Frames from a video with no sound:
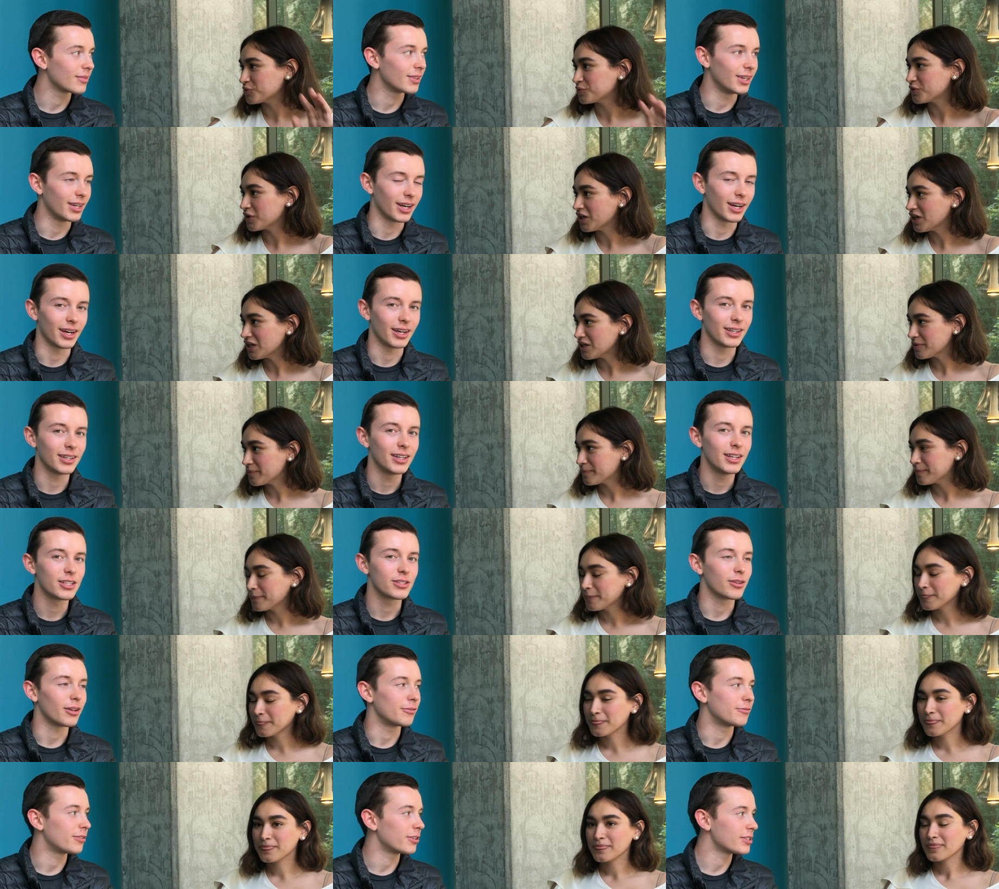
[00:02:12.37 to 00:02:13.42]
Speaker 1: Yeah.
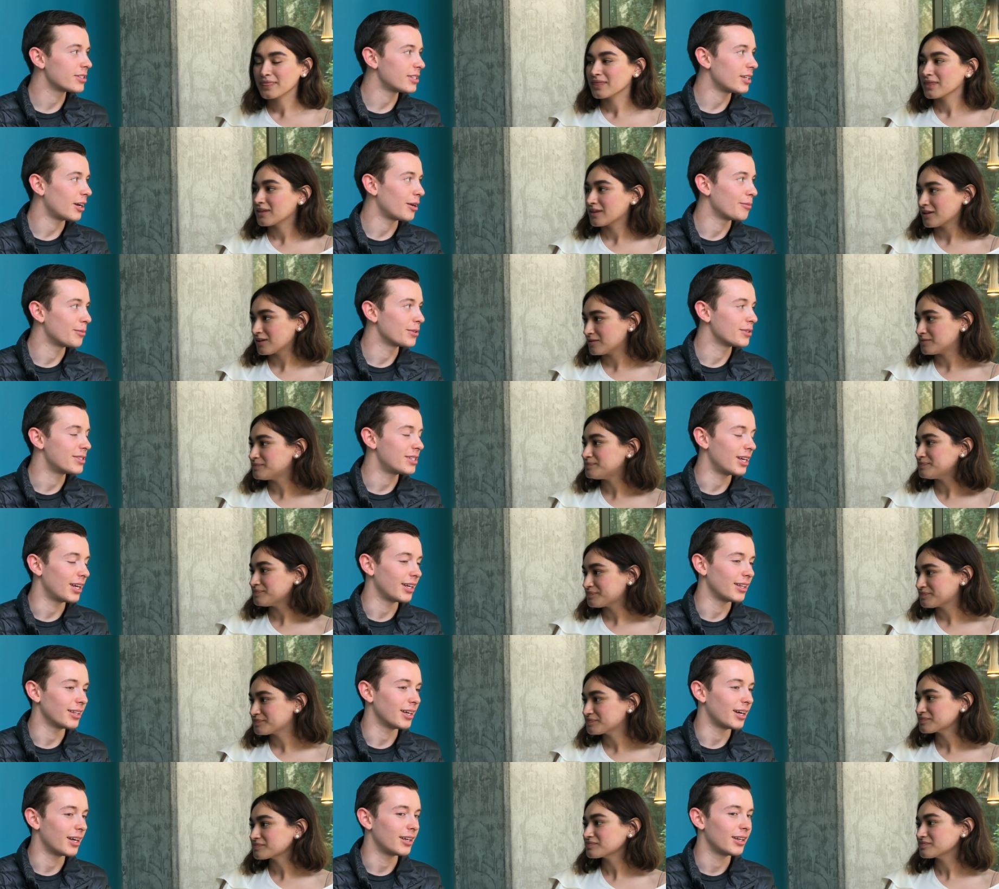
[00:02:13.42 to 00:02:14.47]
So that first time you're saying
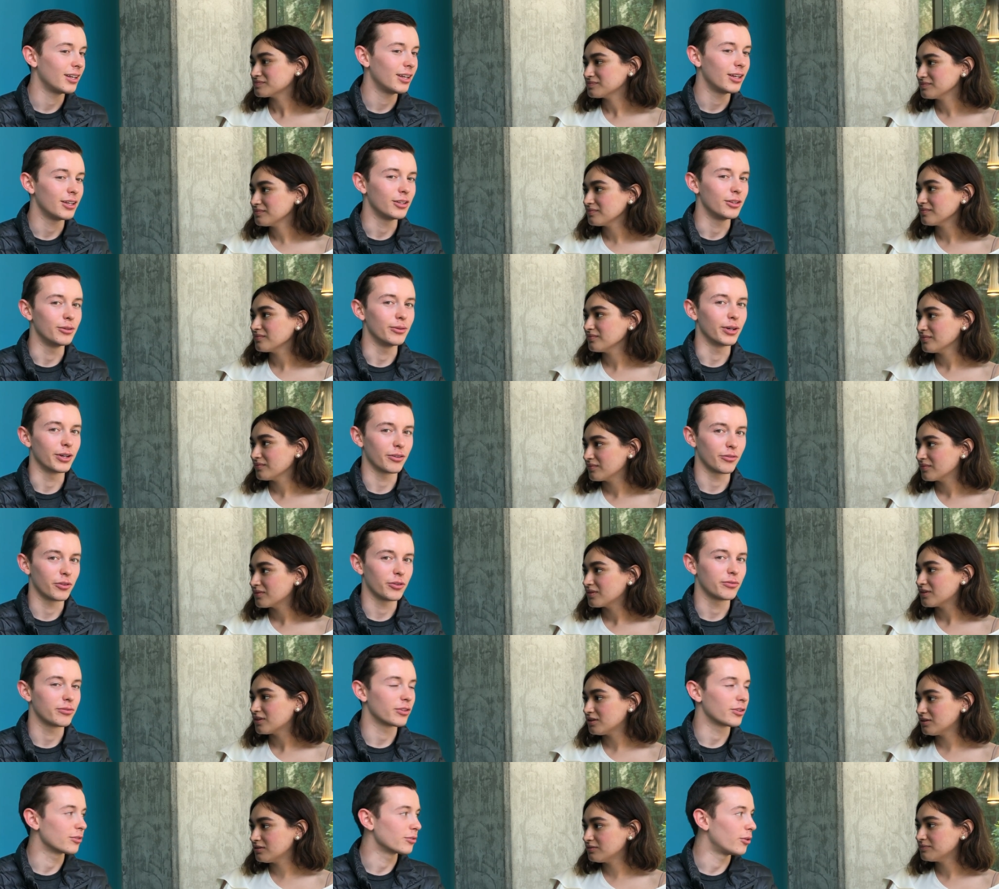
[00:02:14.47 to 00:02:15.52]
that you interviewed
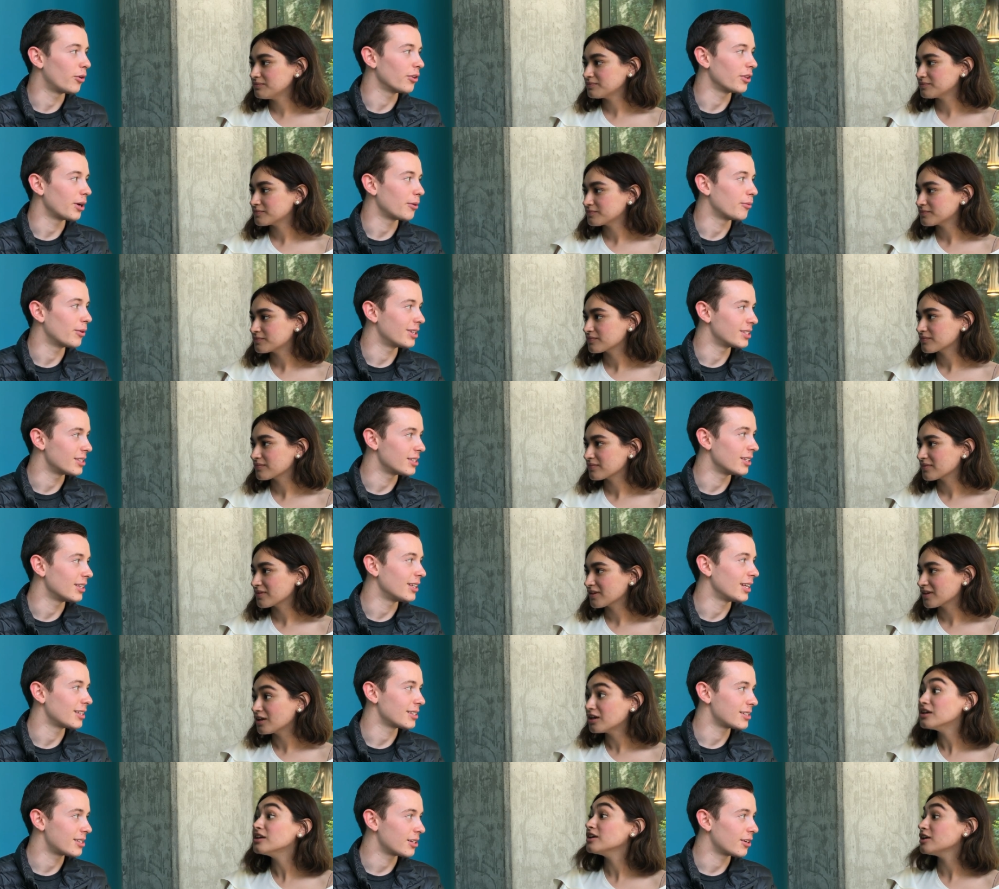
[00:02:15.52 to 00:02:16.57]
Speaker 2: for a role that wasn't
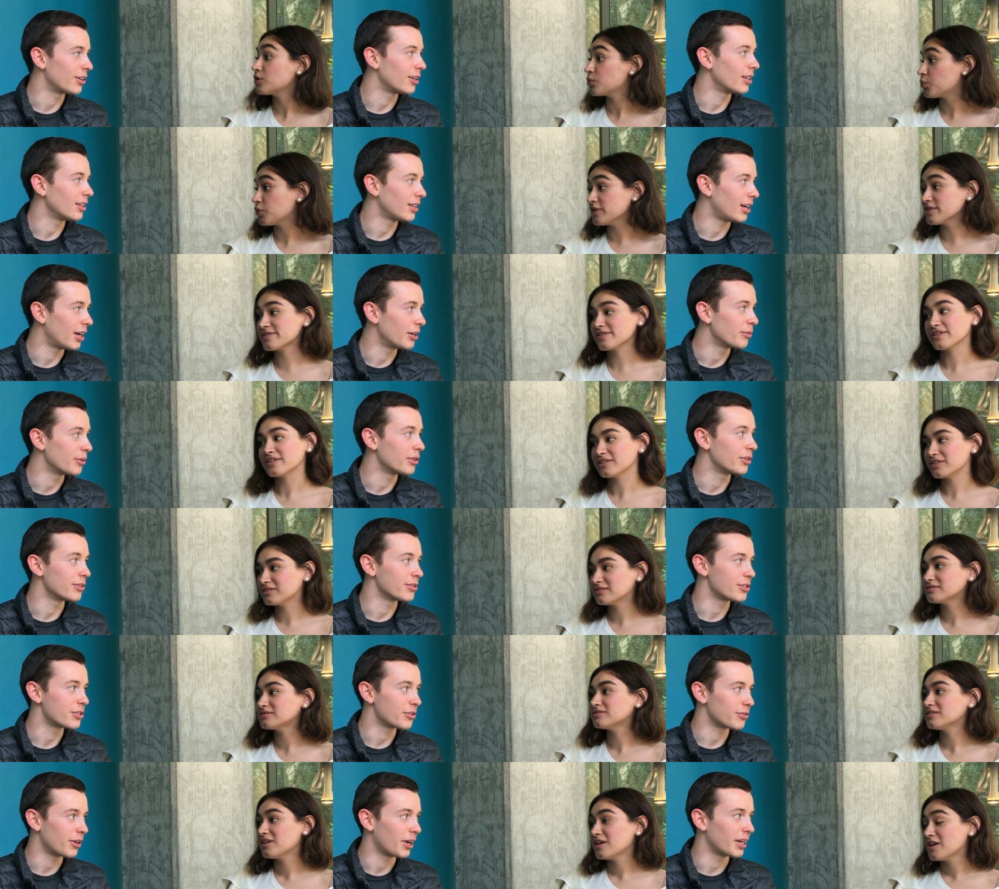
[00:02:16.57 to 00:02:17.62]
necessarily wasn't. aligned with your
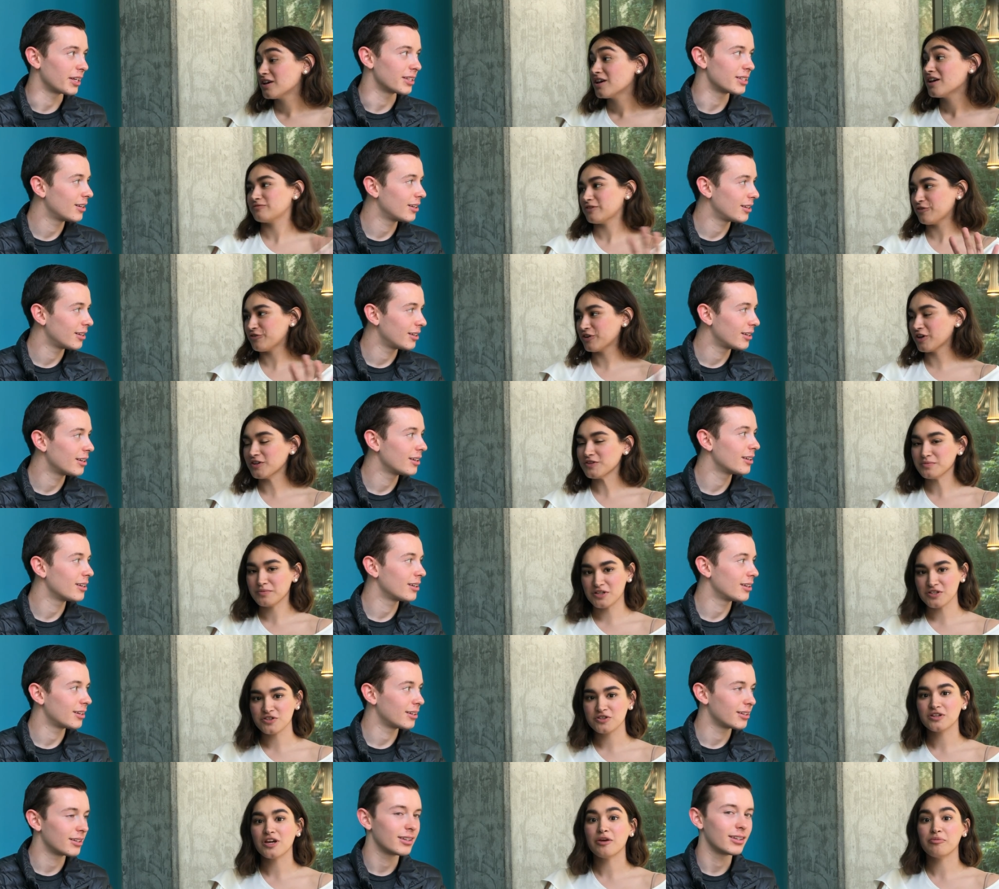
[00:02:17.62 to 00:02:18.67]
strength. I forgot to
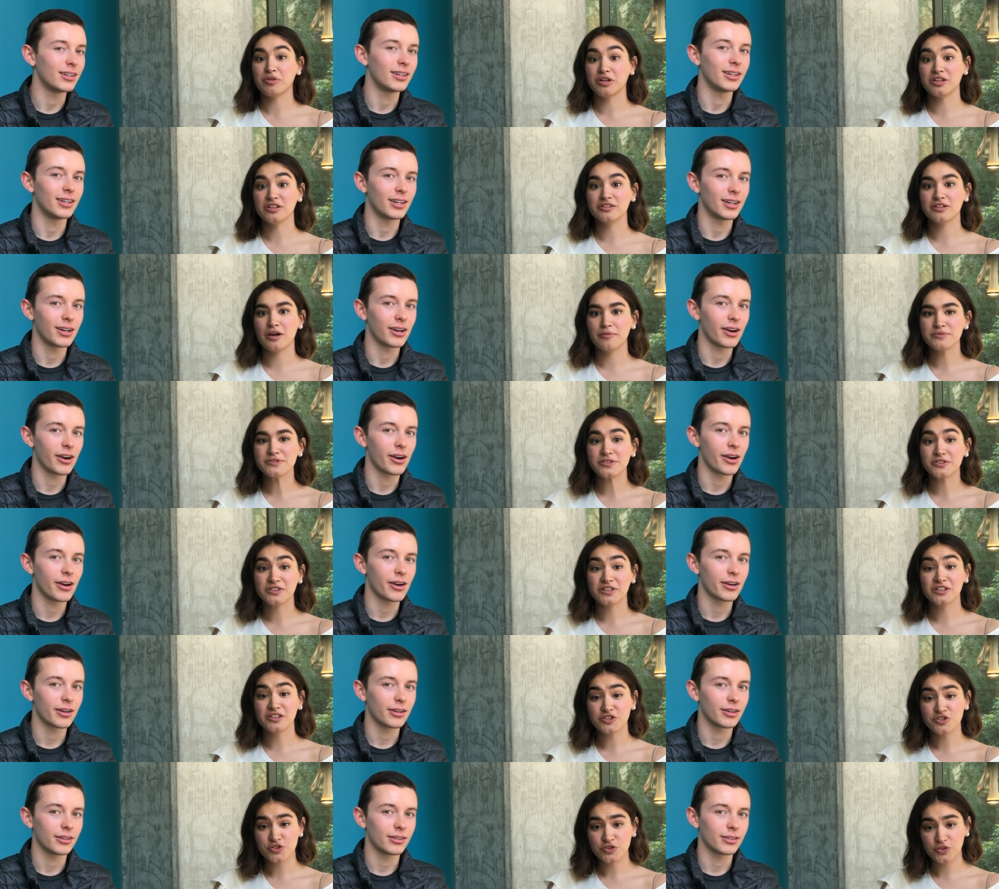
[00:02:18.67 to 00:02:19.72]
mention I'm in, I'm studying
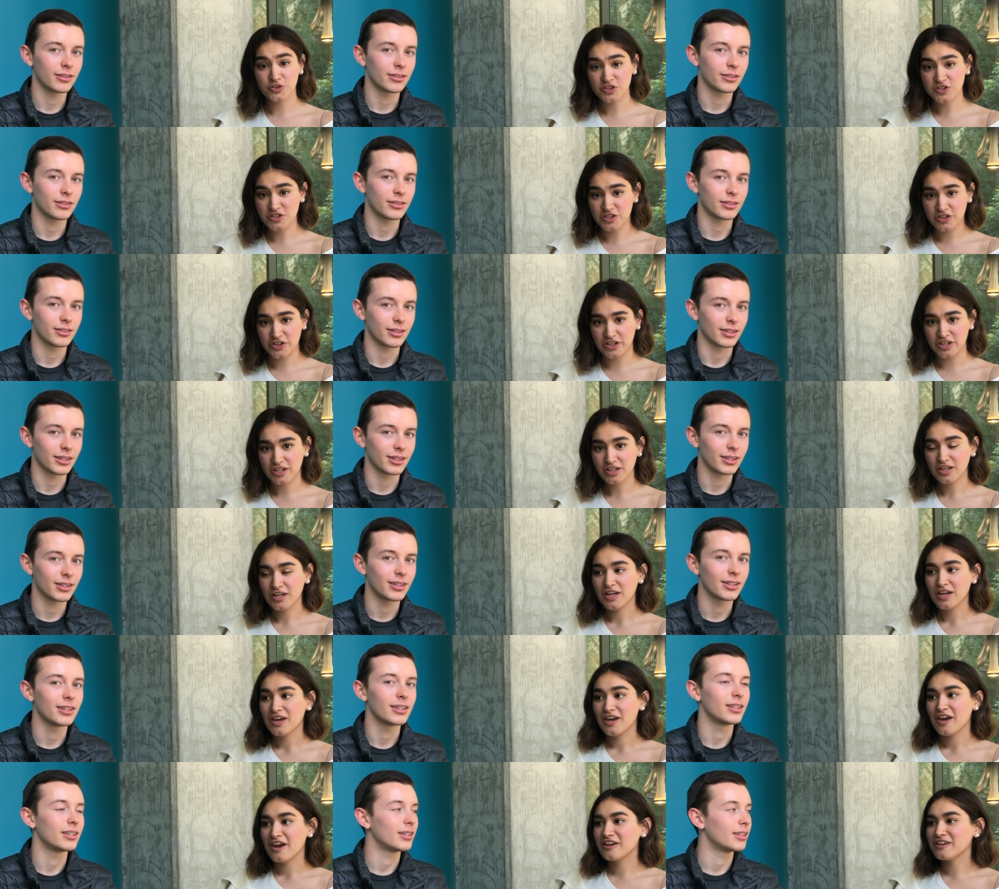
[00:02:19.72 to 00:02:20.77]
electrical engineering.
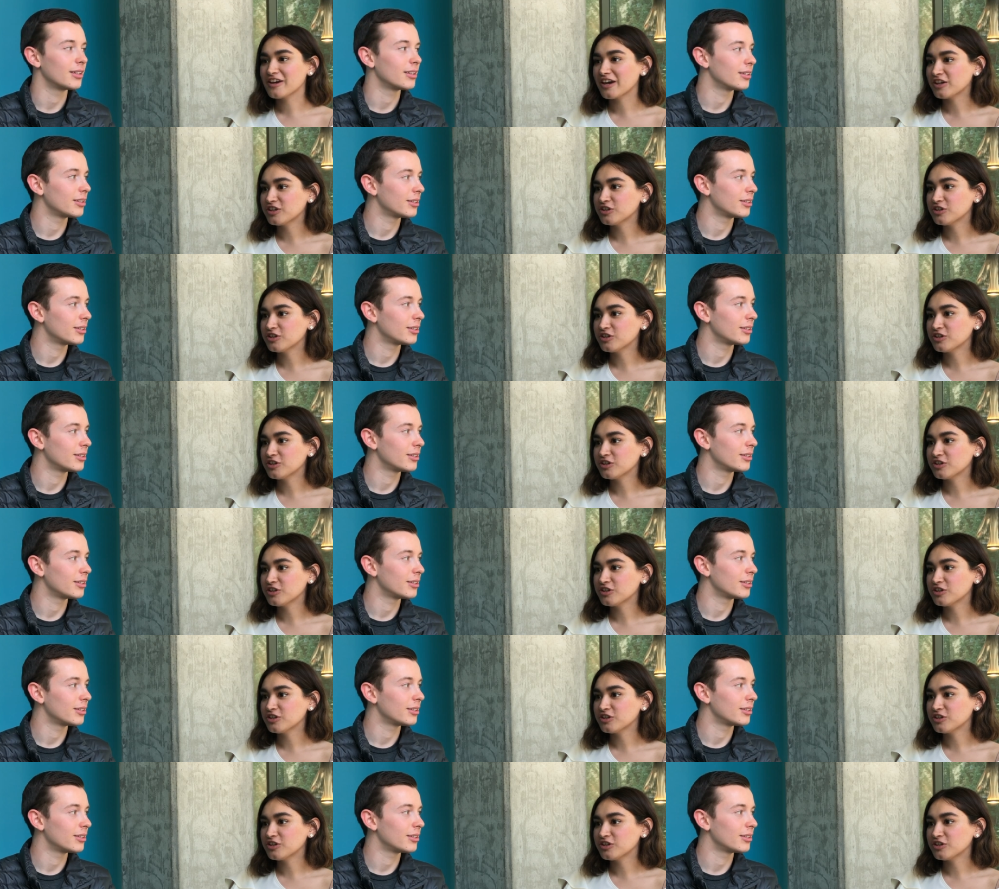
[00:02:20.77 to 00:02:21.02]
And I